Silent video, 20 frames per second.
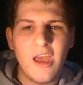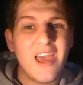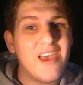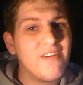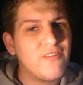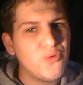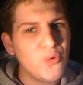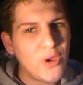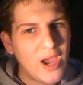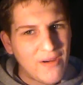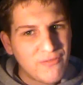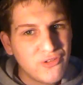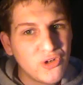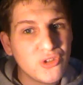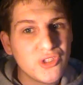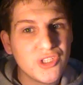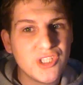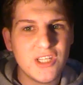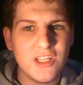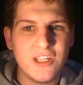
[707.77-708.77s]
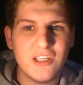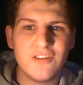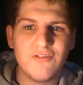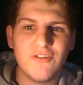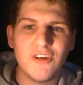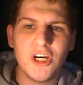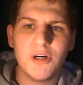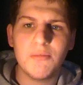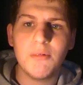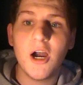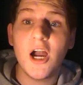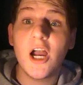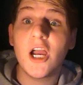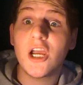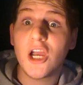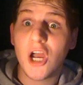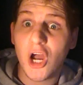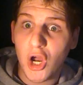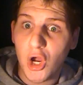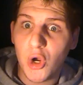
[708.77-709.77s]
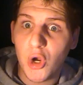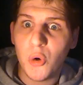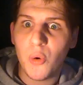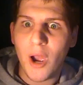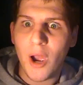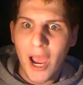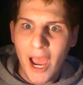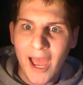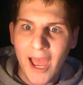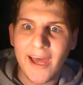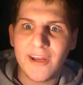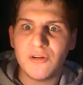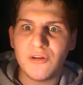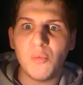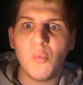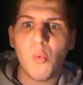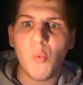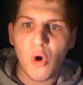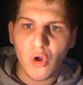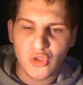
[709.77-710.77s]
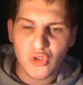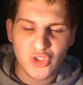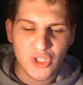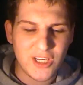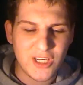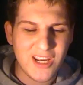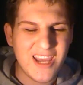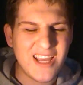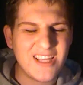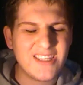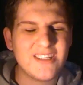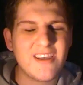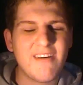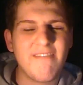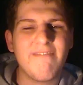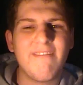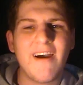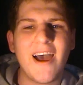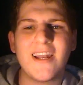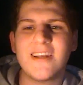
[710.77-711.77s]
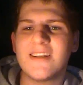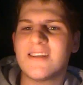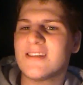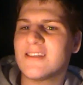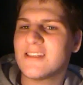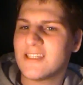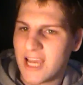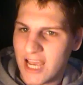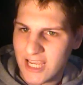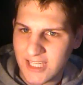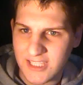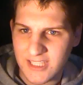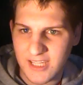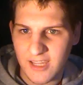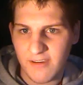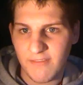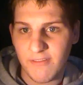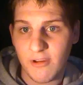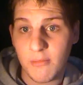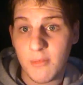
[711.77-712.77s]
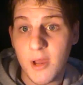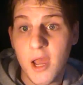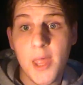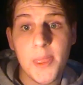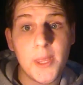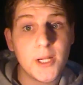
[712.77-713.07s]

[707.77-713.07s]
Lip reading: If you have not seen this film, go and watch it. It's a fantastic film.